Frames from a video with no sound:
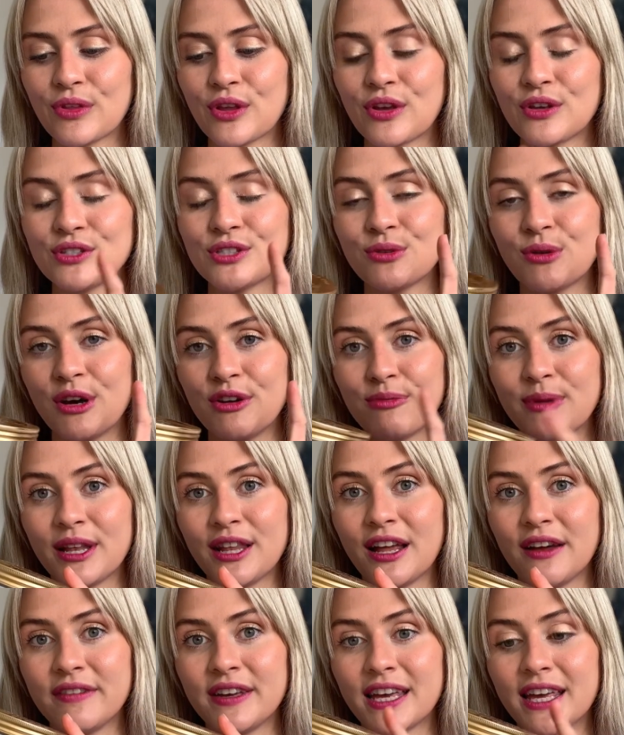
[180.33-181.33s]
So I've been
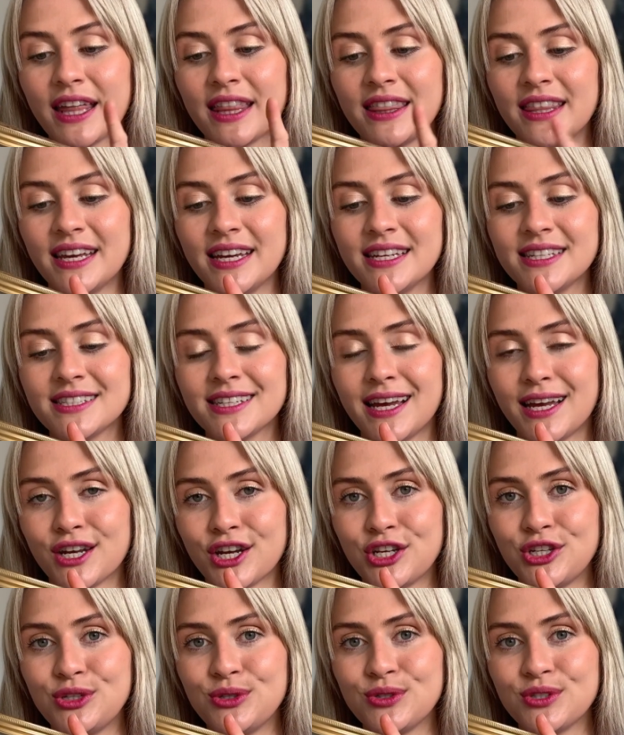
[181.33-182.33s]
loving this, and I
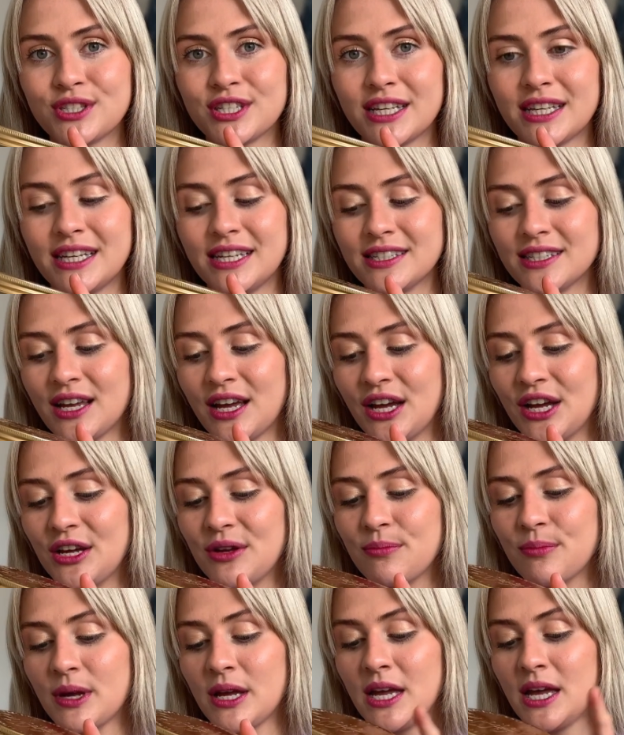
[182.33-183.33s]
used this
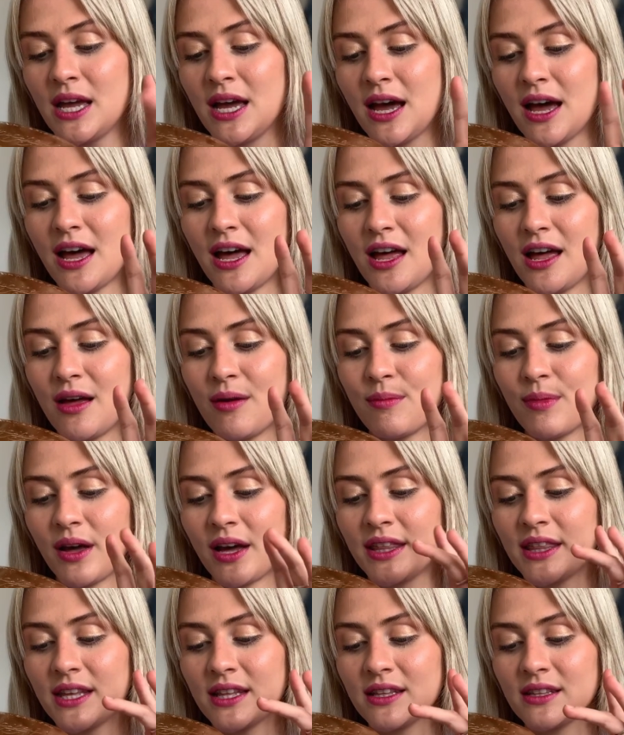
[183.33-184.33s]
up. I
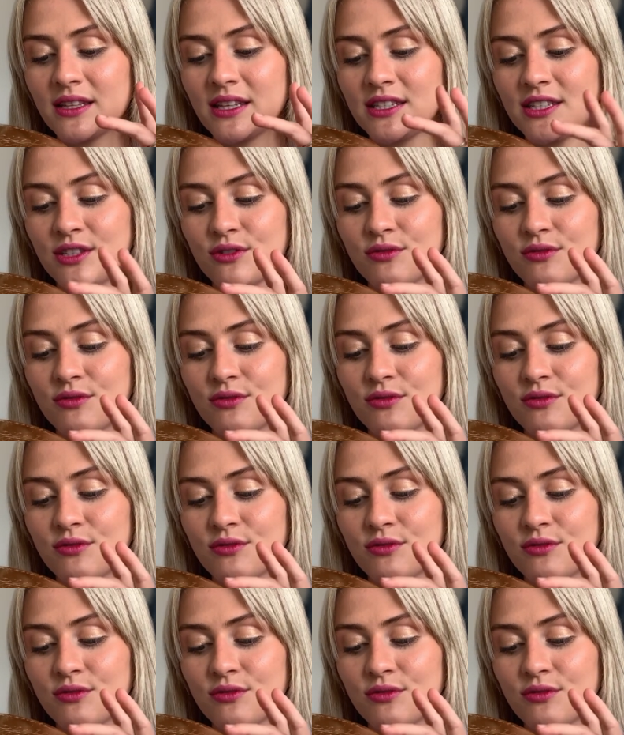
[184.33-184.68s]
think this is